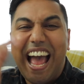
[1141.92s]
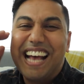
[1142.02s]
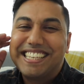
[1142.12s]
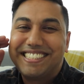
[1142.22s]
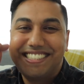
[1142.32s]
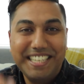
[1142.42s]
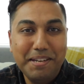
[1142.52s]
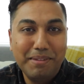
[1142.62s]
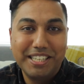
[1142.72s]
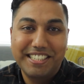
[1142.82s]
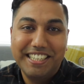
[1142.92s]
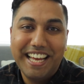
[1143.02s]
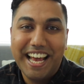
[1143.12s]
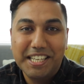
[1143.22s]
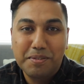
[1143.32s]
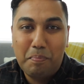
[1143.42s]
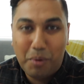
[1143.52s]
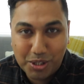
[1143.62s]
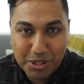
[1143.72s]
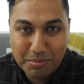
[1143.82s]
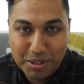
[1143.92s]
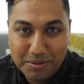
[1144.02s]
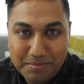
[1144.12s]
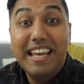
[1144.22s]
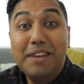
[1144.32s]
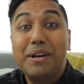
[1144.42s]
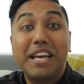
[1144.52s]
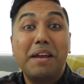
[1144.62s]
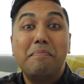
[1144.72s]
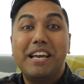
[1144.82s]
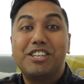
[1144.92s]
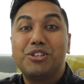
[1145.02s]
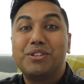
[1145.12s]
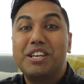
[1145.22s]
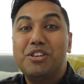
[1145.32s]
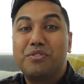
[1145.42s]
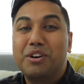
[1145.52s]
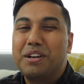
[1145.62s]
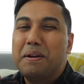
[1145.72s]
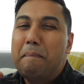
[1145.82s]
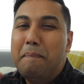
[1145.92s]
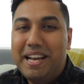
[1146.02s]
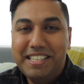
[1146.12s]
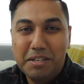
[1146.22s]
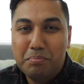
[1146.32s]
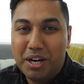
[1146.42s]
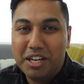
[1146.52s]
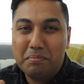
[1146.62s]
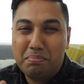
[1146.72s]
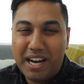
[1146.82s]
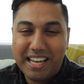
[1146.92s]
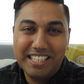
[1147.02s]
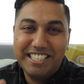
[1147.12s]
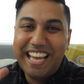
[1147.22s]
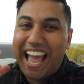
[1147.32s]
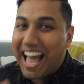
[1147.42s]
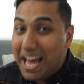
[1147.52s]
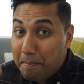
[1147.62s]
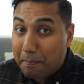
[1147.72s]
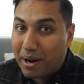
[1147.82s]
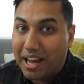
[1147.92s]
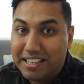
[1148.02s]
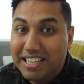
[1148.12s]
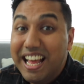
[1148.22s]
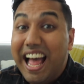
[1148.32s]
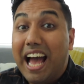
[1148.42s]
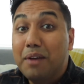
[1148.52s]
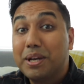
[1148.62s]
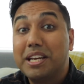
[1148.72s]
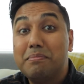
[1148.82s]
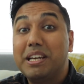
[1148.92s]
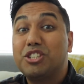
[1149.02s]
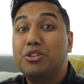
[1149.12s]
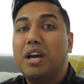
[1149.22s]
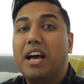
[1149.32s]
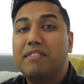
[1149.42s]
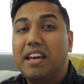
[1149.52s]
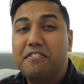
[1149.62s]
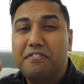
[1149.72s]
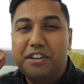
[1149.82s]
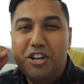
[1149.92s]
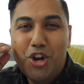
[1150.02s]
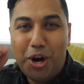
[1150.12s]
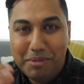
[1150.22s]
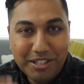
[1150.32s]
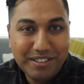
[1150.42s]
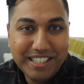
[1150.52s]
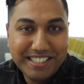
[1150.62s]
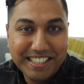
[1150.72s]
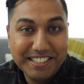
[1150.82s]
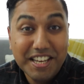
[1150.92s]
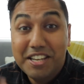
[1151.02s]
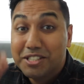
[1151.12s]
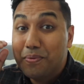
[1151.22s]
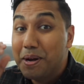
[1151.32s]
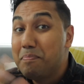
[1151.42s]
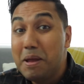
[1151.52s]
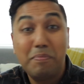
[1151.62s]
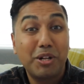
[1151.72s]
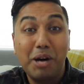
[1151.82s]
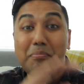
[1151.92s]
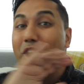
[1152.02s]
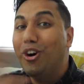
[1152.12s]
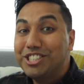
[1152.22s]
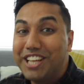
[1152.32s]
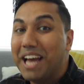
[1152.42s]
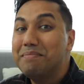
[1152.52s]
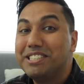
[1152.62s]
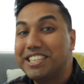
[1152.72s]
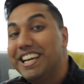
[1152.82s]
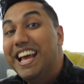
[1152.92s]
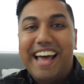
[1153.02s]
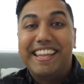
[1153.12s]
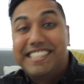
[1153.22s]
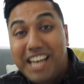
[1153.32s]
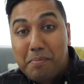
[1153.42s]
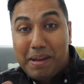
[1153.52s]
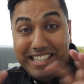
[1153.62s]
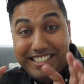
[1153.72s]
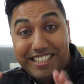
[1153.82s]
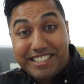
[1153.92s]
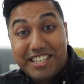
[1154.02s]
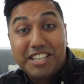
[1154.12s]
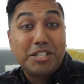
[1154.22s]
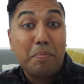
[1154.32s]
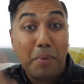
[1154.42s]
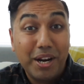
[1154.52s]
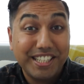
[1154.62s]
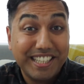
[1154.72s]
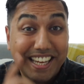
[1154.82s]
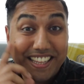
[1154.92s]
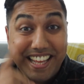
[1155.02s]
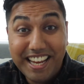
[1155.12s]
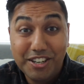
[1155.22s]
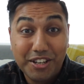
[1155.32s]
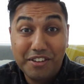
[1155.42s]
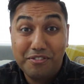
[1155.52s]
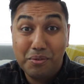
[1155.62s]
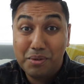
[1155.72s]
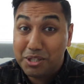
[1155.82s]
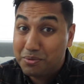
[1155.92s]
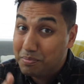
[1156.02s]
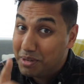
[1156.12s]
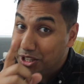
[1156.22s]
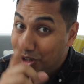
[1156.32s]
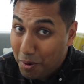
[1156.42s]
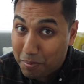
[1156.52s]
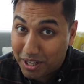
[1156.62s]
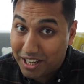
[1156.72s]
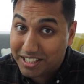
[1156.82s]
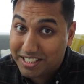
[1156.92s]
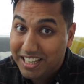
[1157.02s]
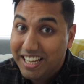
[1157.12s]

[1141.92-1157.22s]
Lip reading: as seamlessly as possible. Then we're going to make sure that you've got an amazing product packaging and brand, and we're going to make sure you have a phenomenal listings so when people come onto Amazon and they type into the search the product that they're looking for, which would be your product,